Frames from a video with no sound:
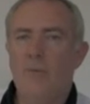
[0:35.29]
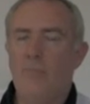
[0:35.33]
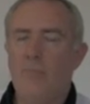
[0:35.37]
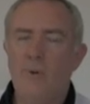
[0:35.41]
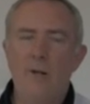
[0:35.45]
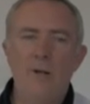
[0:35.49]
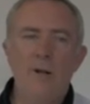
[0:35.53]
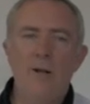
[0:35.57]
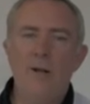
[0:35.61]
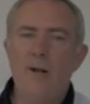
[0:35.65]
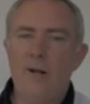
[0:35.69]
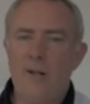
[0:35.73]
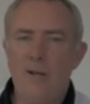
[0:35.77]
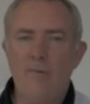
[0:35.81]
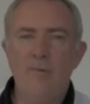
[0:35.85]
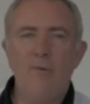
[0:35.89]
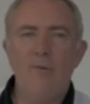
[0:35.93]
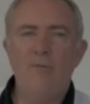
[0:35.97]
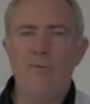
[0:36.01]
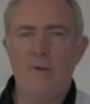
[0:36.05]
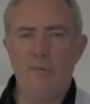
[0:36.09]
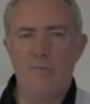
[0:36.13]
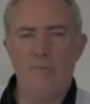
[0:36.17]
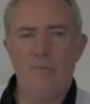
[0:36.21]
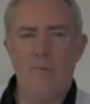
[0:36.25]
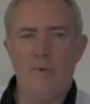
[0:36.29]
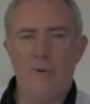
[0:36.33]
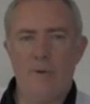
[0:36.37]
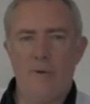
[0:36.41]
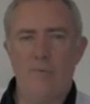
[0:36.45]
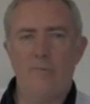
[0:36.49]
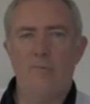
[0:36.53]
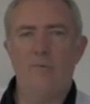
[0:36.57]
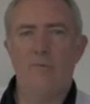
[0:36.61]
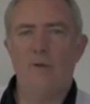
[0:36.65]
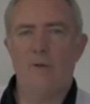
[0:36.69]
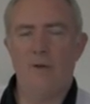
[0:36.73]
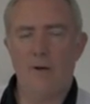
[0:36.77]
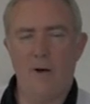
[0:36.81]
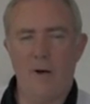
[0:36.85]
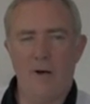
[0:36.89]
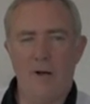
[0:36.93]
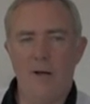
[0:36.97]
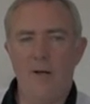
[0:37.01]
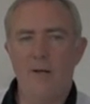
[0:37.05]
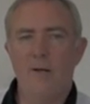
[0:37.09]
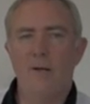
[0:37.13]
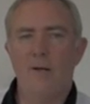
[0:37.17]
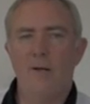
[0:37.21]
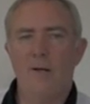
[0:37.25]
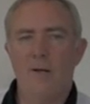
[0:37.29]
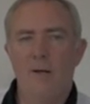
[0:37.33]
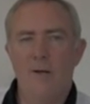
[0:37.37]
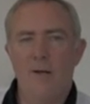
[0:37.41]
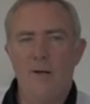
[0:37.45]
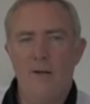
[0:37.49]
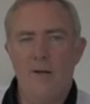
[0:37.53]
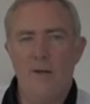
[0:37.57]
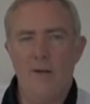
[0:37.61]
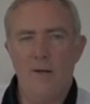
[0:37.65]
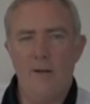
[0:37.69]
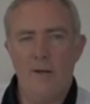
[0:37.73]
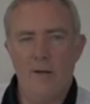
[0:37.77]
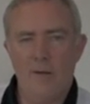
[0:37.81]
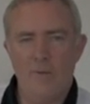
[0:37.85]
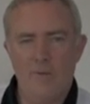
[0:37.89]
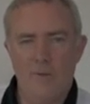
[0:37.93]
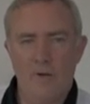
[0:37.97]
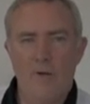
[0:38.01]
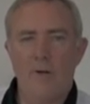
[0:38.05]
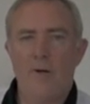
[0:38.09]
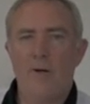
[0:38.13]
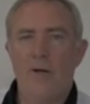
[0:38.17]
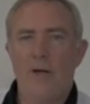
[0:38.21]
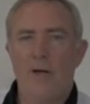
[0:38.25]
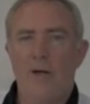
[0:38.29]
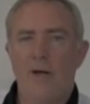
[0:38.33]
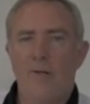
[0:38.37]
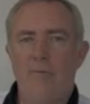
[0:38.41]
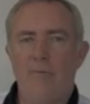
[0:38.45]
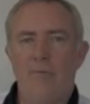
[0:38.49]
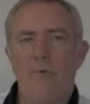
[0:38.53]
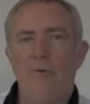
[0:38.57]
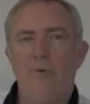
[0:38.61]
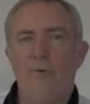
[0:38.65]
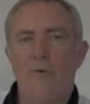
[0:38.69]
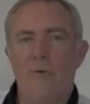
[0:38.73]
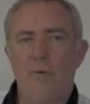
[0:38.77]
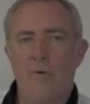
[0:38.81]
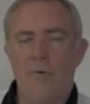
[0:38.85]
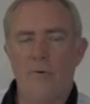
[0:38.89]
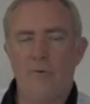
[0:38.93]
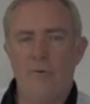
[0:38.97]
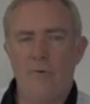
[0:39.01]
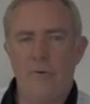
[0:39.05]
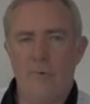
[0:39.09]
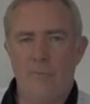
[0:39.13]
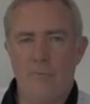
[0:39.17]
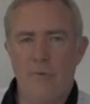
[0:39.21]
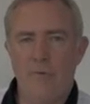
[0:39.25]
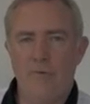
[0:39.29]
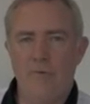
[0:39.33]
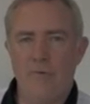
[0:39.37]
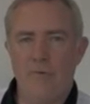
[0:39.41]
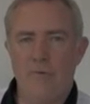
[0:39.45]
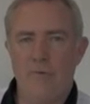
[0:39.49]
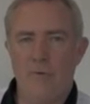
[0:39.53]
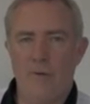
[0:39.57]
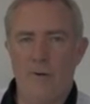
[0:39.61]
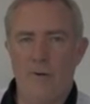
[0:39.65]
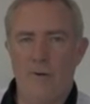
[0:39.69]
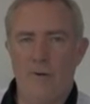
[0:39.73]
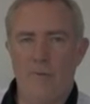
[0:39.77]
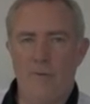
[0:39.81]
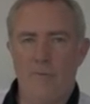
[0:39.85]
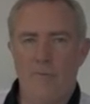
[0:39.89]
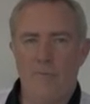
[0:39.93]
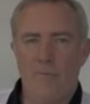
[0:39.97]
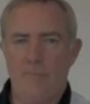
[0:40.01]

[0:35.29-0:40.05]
but it'll give you something to guide as you look ahead through the course of the business year.